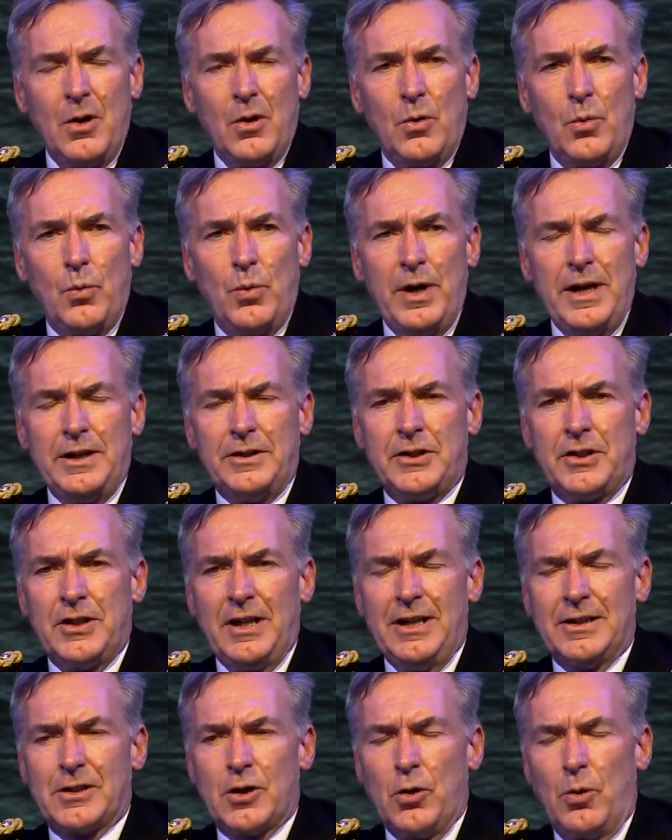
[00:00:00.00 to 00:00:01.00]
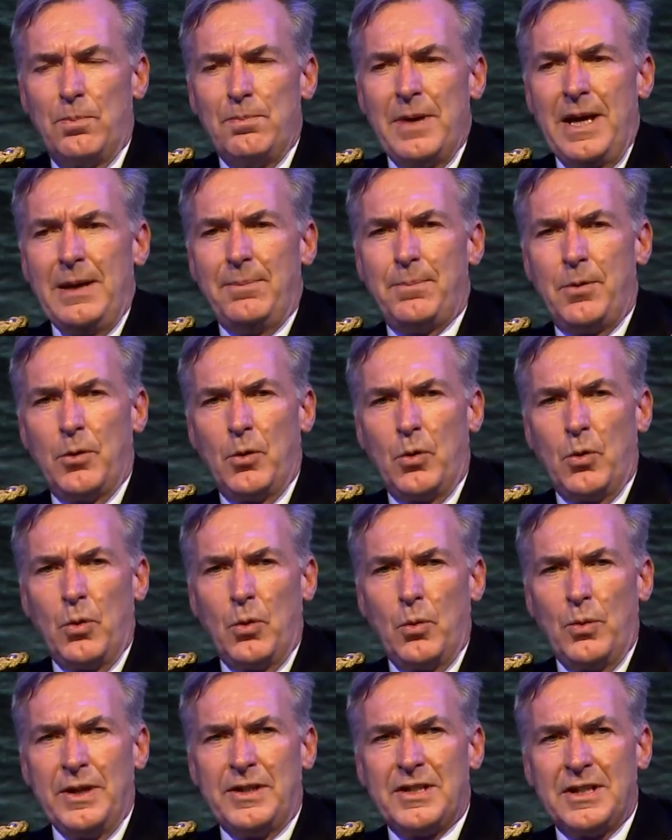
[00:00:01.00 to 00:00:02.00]
which is called Maple,
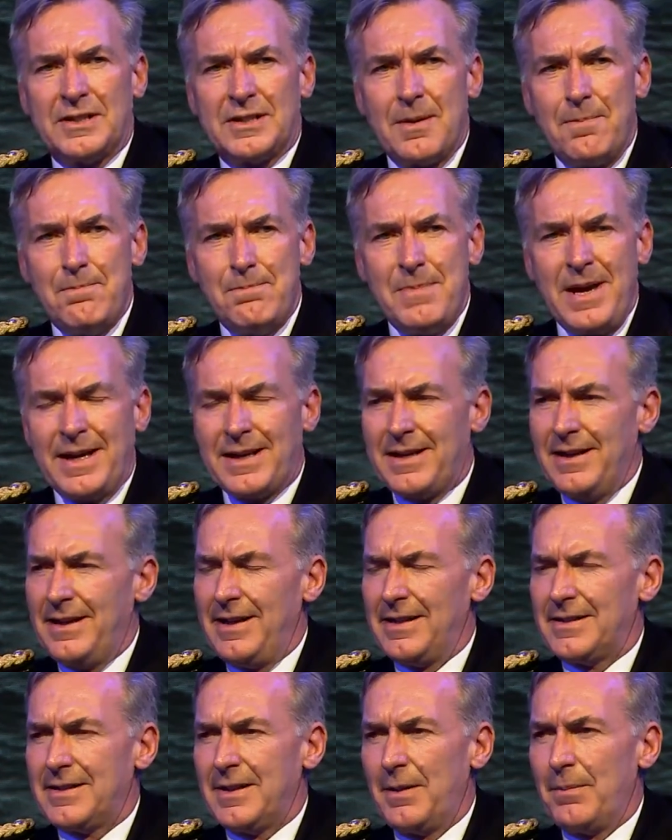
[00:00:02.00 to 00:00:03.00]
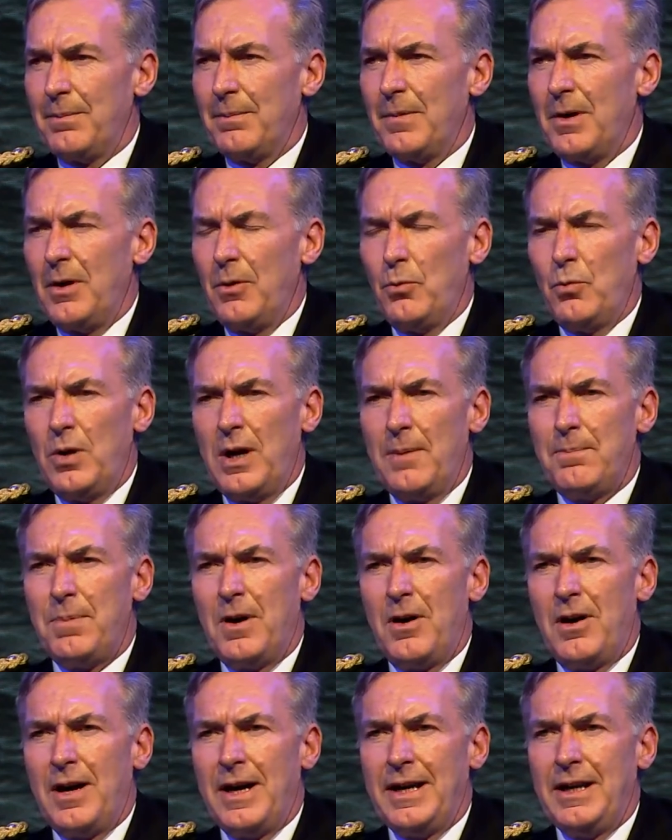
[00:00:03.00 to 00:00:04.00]
which is the mechanism
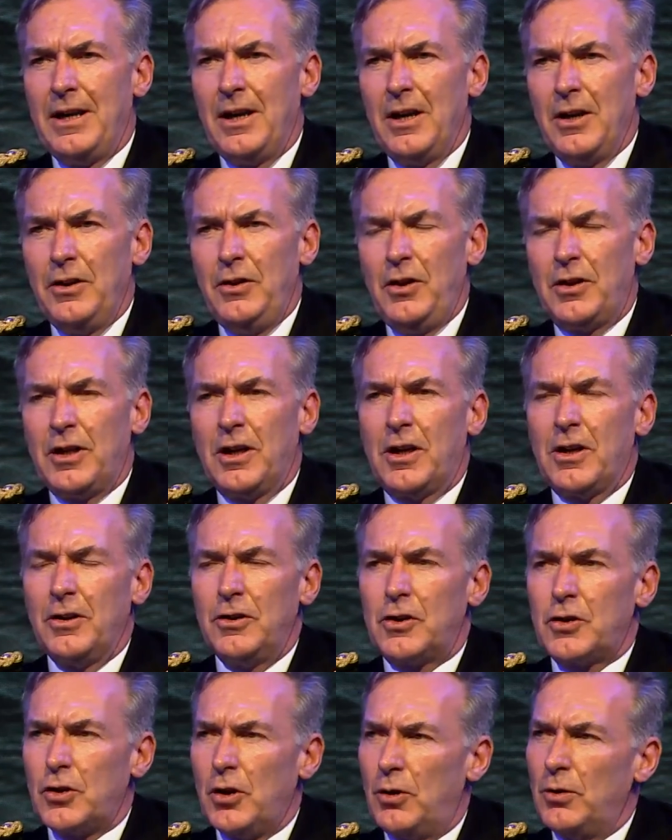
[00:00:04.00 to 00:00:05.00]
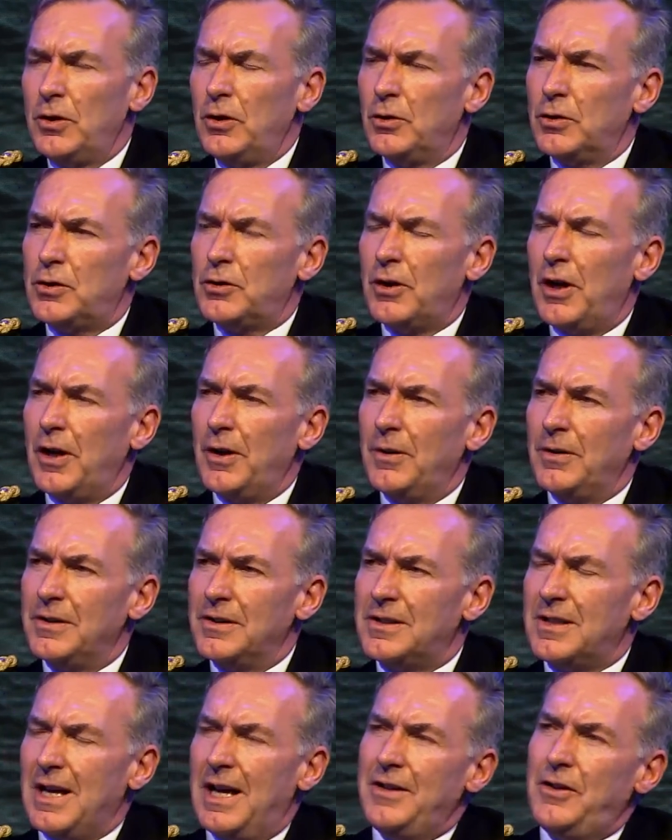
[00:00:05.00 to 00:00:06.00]
whereby you can control your
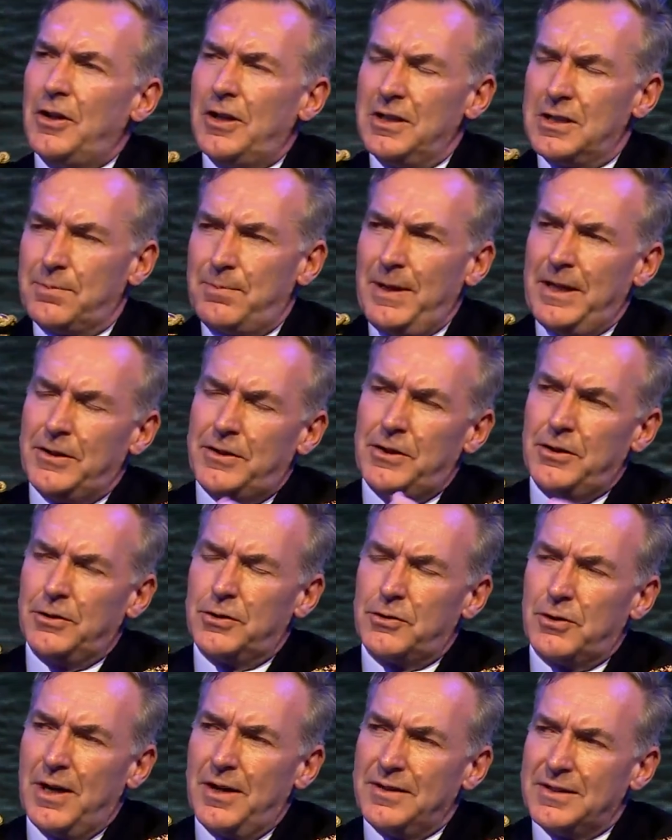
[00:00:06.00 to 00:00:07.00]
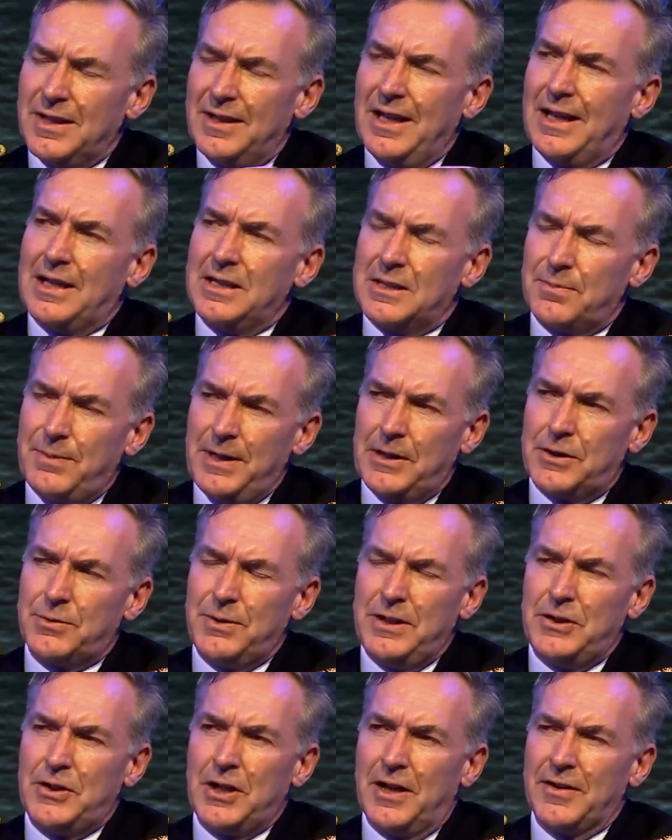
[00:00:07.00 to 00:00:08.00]
drones and you can speak to your drones and they can speak to
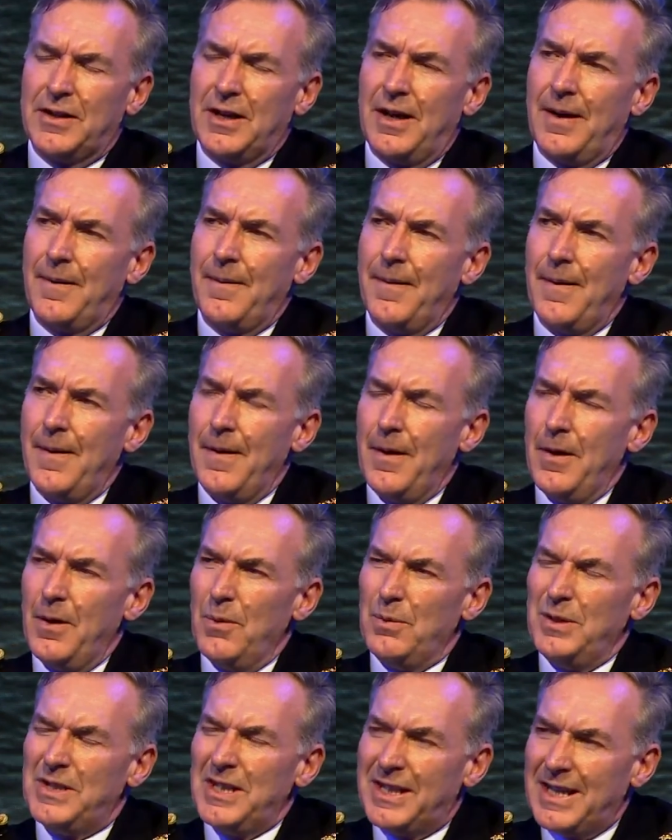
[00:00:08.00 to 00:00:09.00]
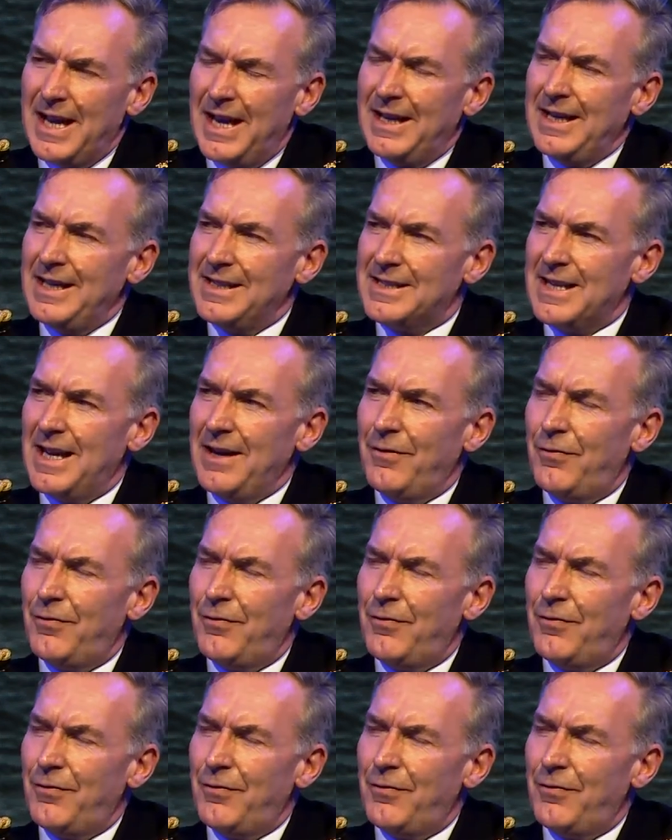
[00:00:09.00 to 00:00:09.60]
each other, which again is a